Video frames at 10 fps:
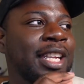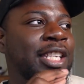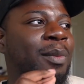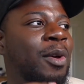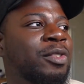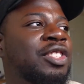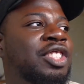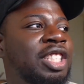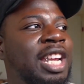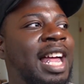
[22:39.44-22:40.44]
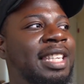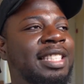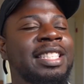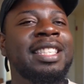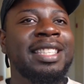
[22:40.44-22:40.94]
The most
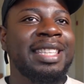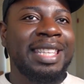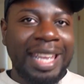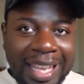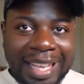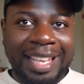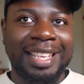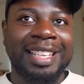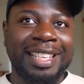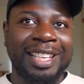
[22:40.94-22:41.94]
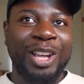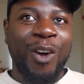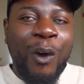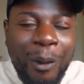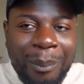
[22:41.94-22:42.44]
challenging thing
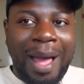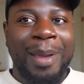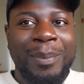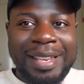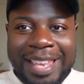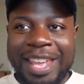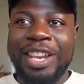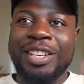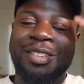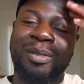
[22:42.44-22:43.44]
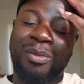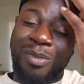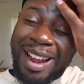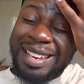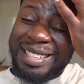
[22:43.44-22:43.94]
on my plate
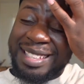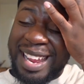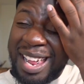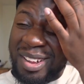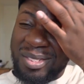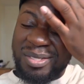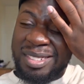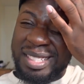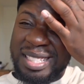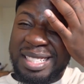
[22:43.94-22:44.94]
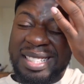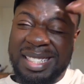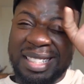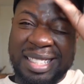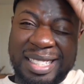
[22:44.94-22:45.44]
right now?
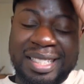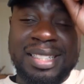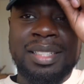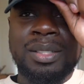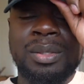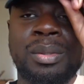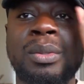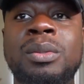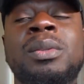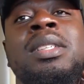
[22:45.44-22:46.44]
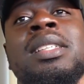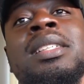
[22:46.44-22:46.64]
Ooh.